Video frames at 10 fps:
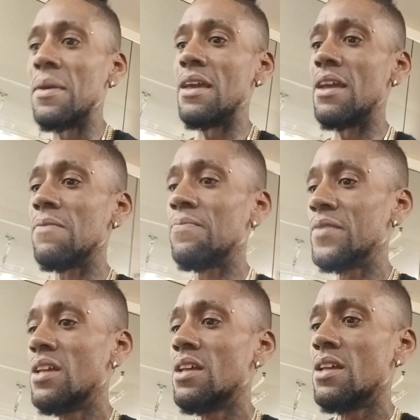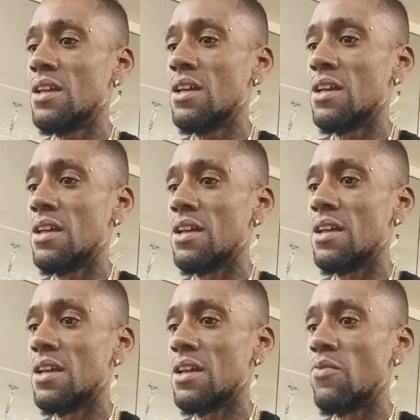And
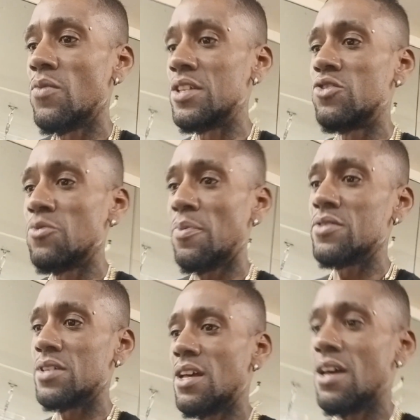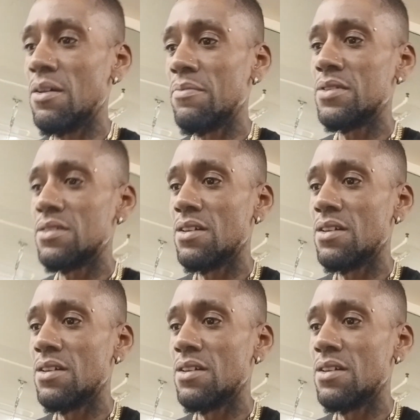when this new person comes,